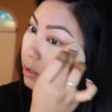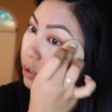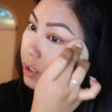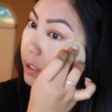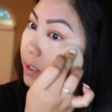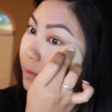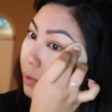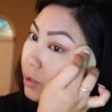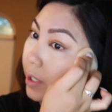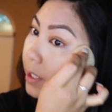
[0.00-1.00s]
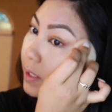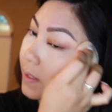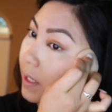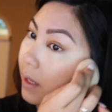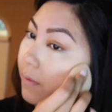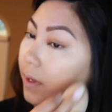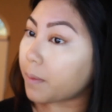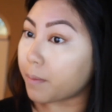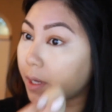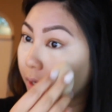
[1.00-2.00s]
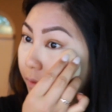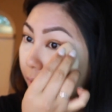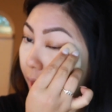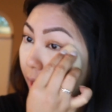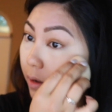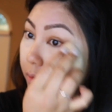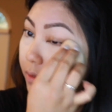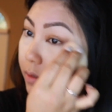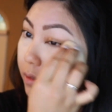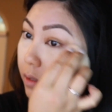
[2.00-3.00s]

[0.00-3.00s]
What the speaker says: just because we're trying to save up money for the house.